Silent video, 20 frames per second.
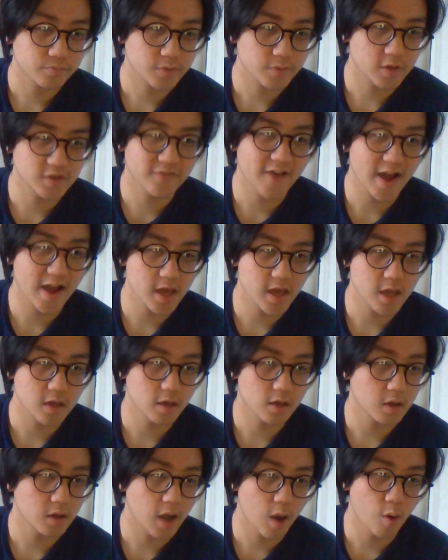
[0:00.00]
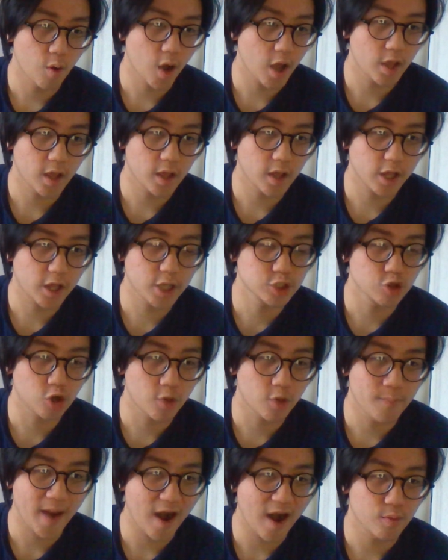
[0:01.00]
I was a fat geek. It's
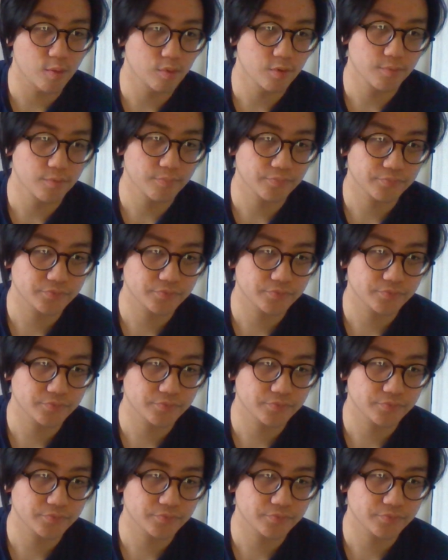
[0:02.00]
not comparable.